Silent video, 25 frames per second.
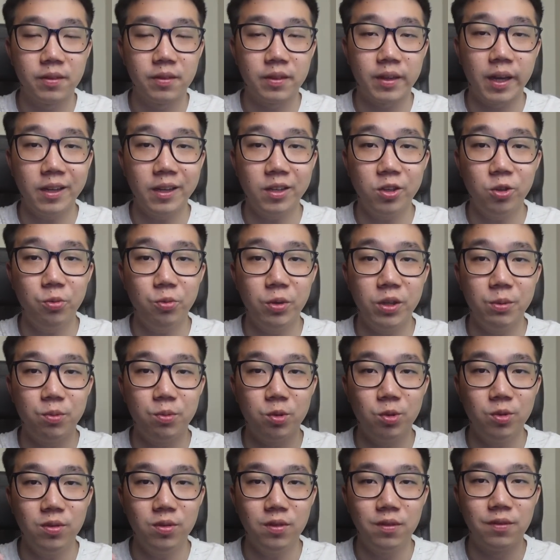Thank you
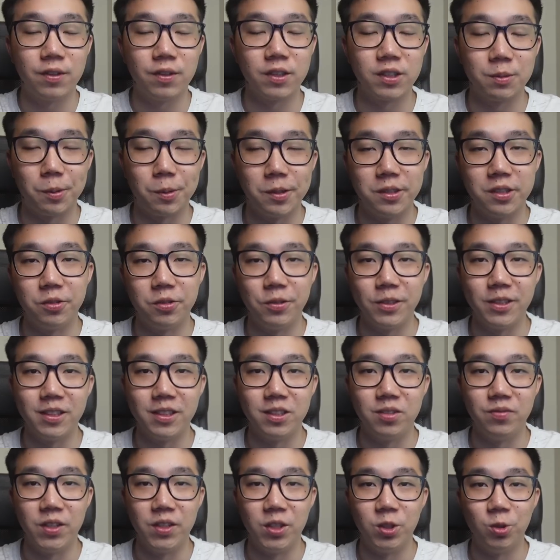Weibo for sponsoring
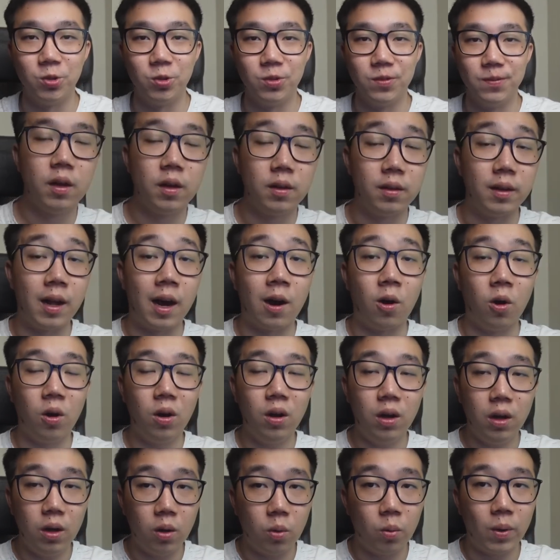this video.
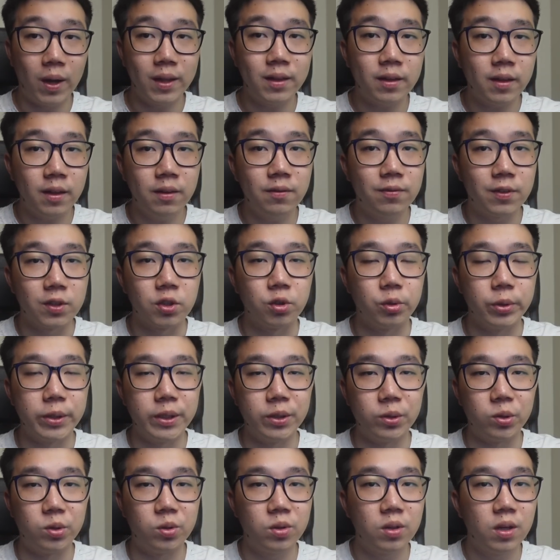Now, one thing for sure
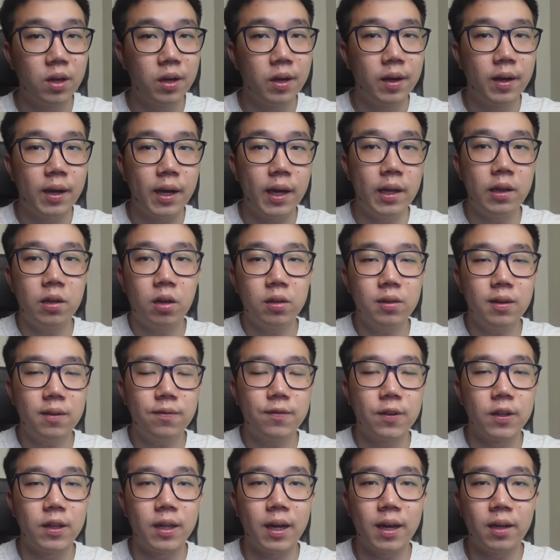though, in order
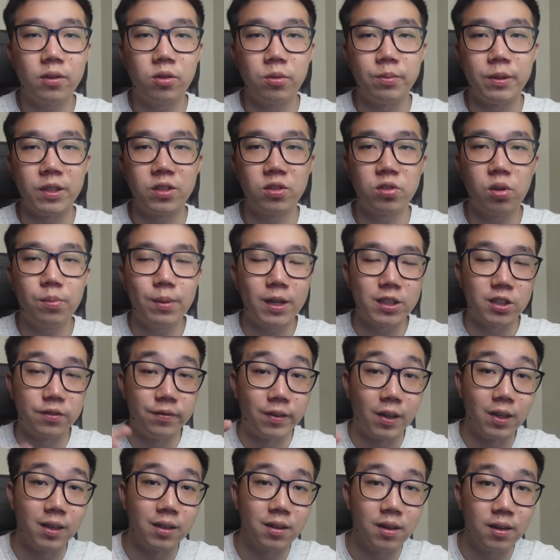for there to be so much
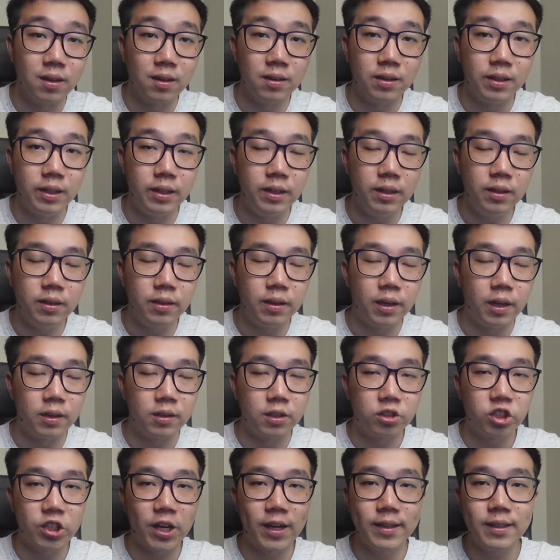volatility in
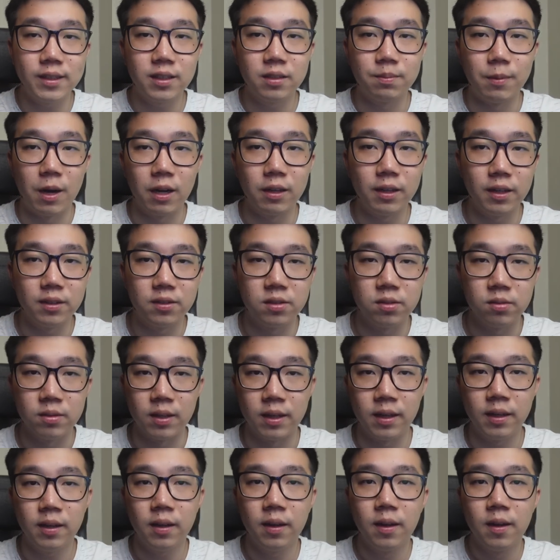the Chinese markets
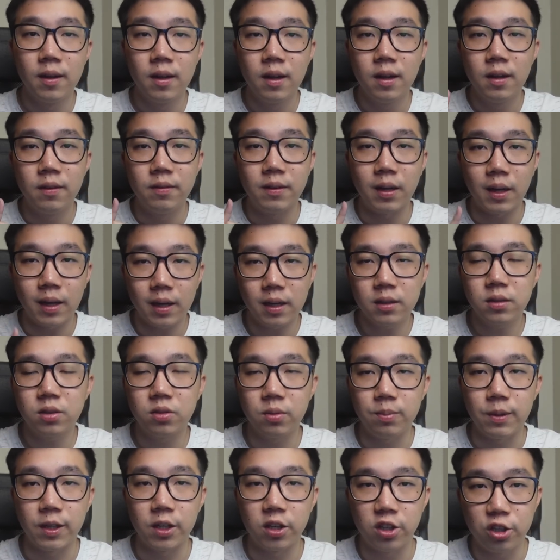today, there has to
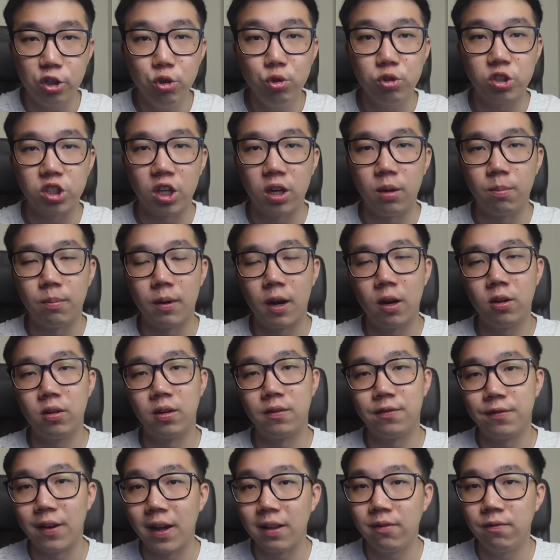be a huge amount
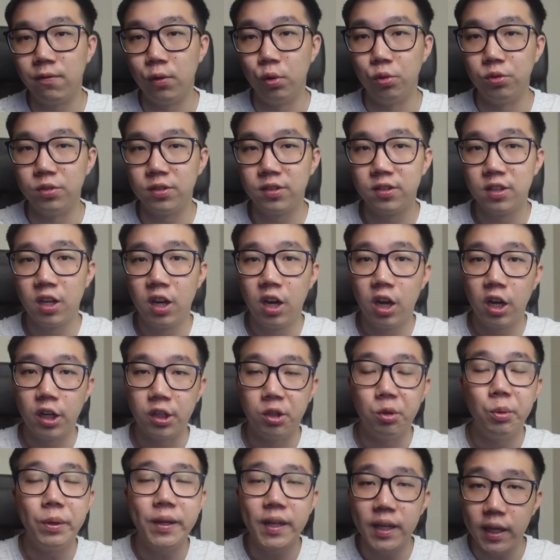of fund flows
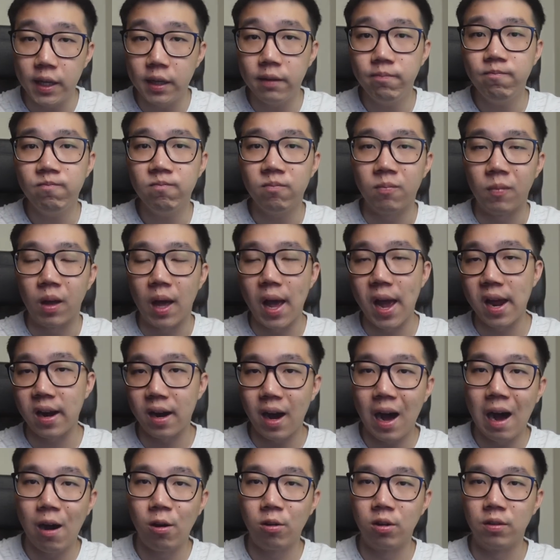going in and
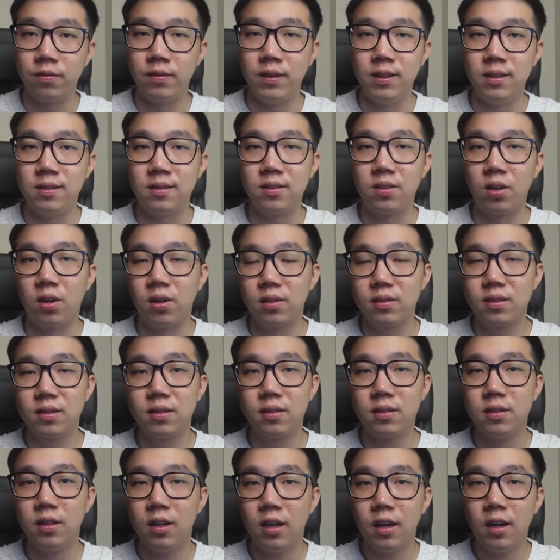out of these
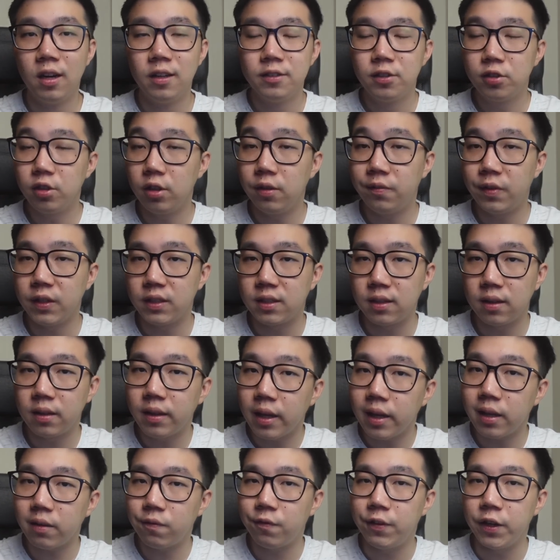stocks. So if it's a
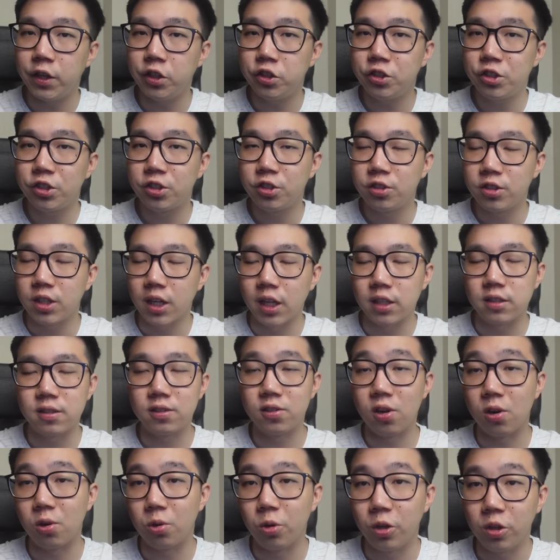dead fish, it's
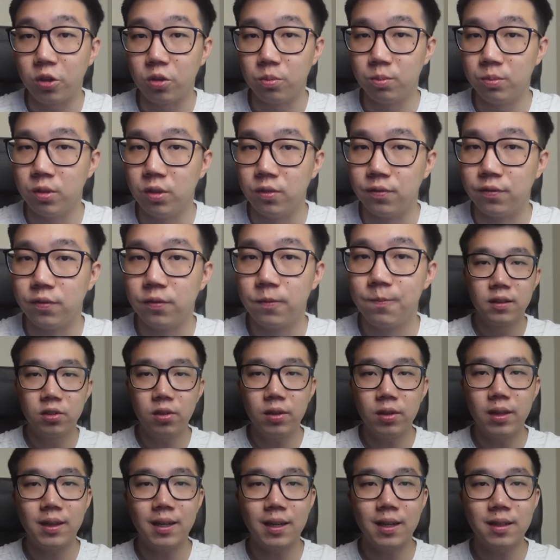not going to move. So
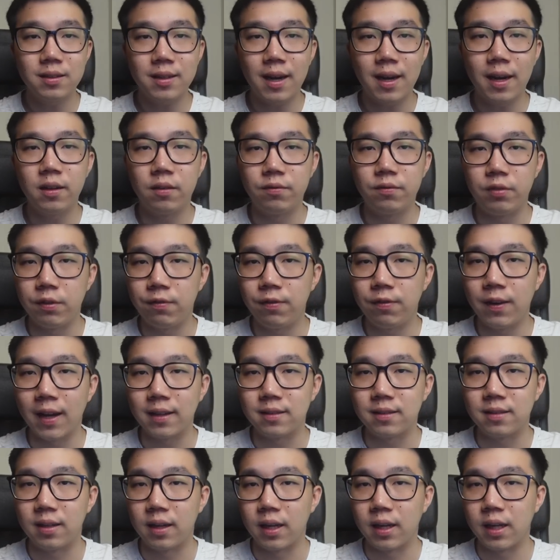it does kind of
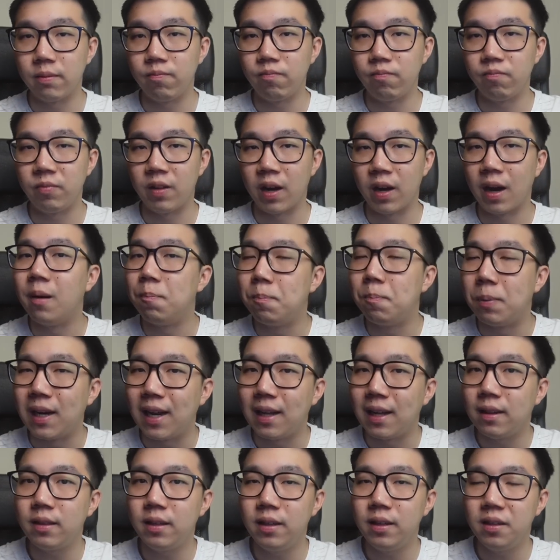reflects that there are
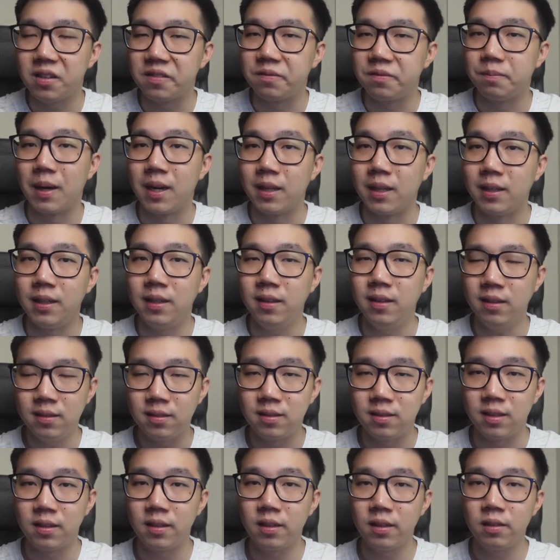plenty of money
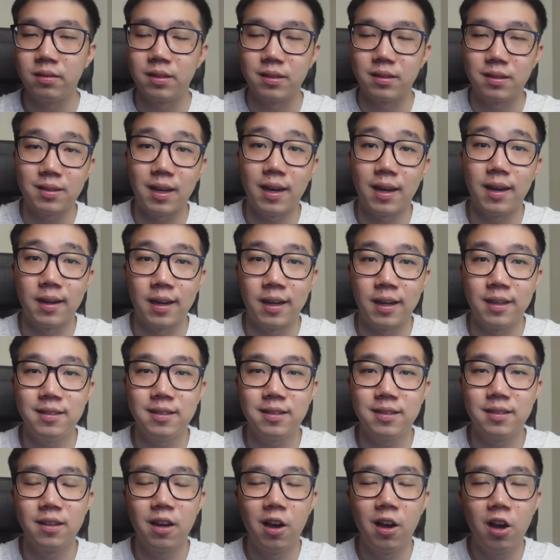sitting on the
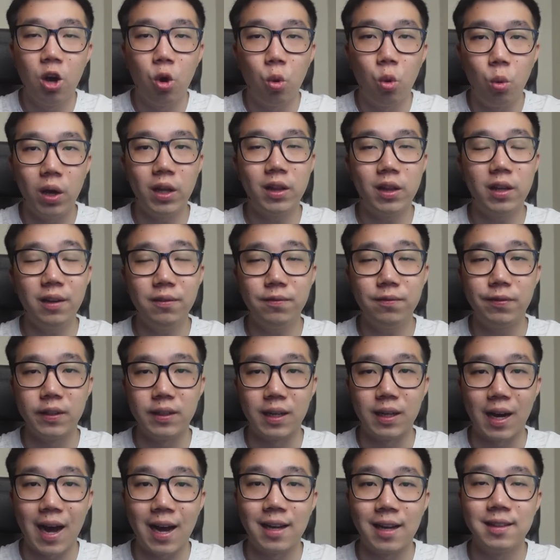sidelines waiting for
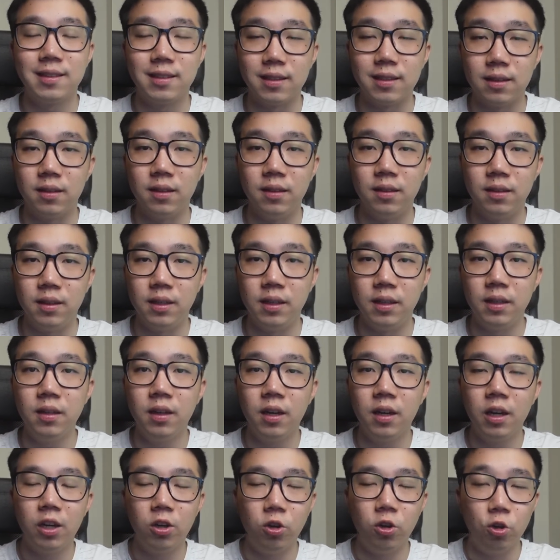the uncertainty
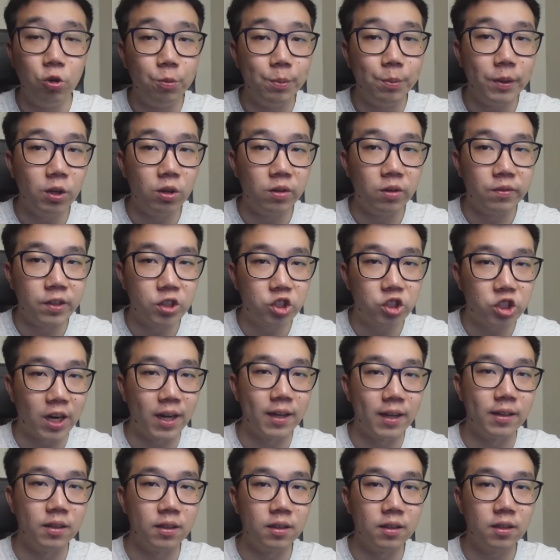looming over
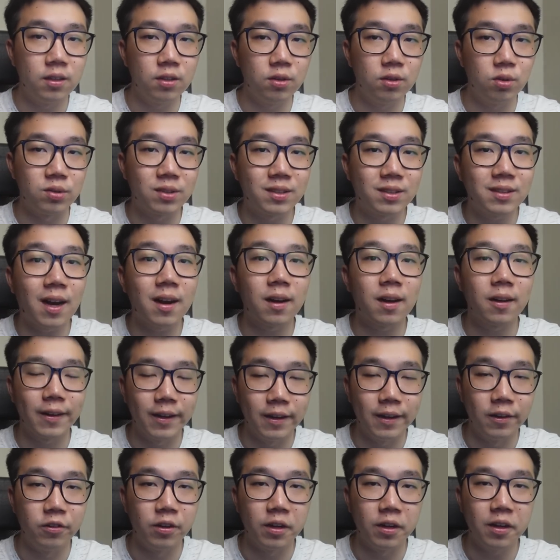China to start
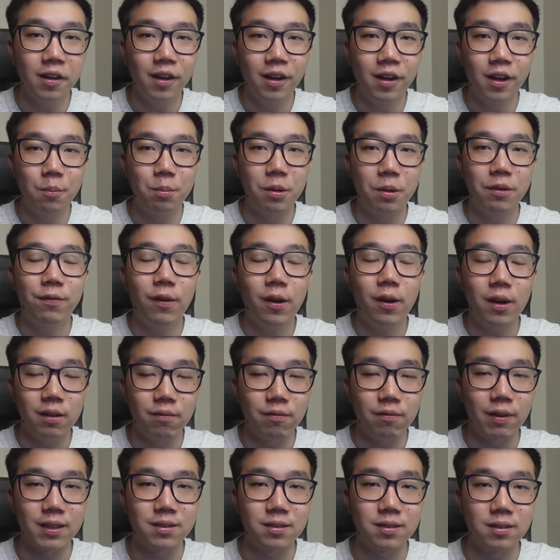clearing before
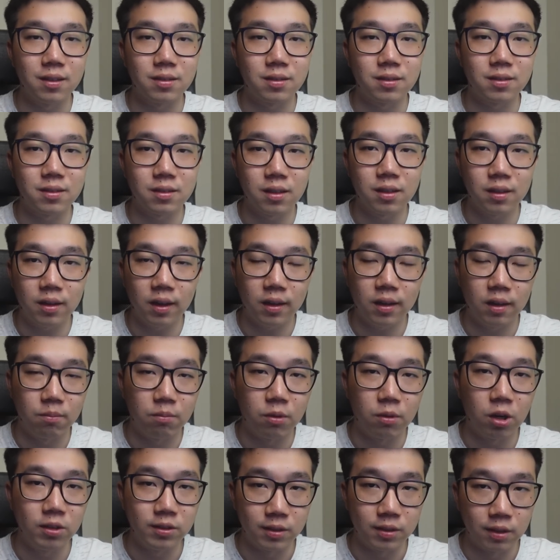investors take a
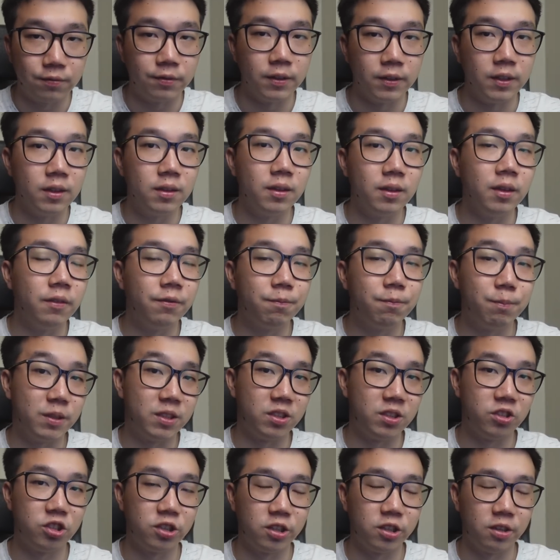more definitive
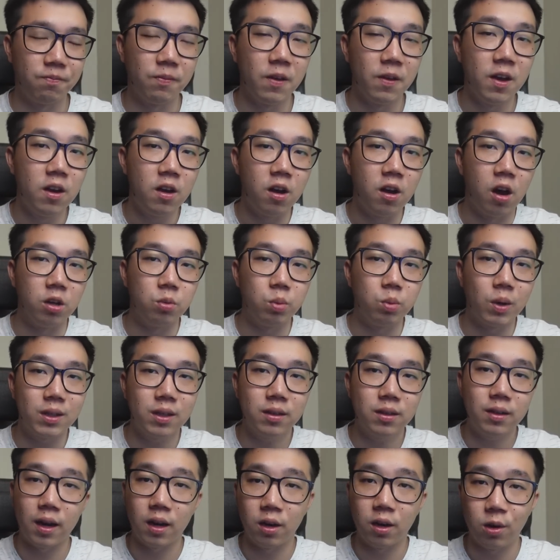position on whether
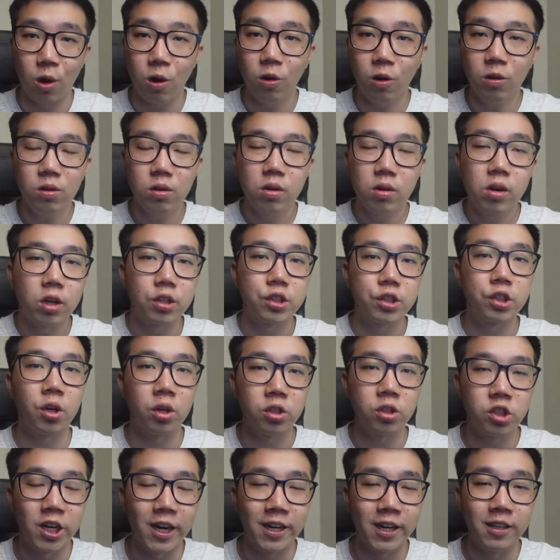they are long or
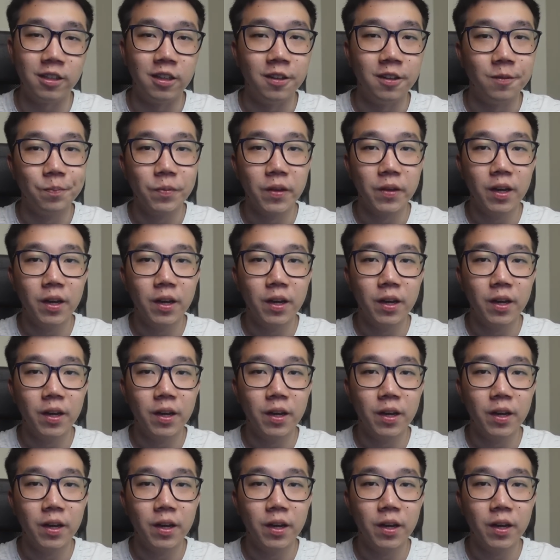short China.